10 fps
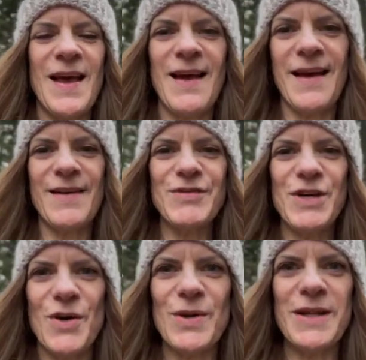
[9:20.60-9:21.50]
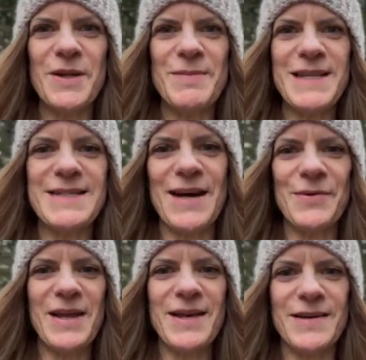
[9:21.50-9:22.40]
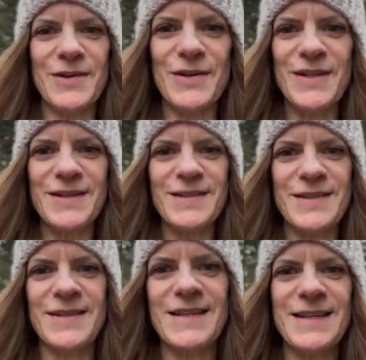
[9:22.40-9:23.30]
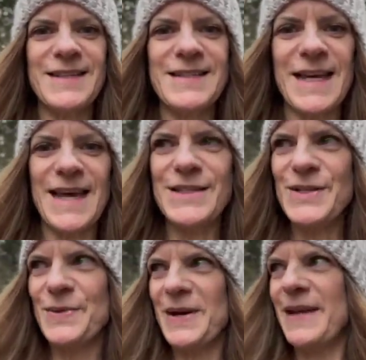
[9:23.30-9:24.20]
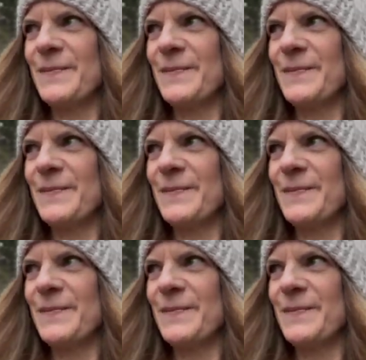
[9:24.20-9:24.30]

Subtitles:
have to go a little bit downhill to get to it.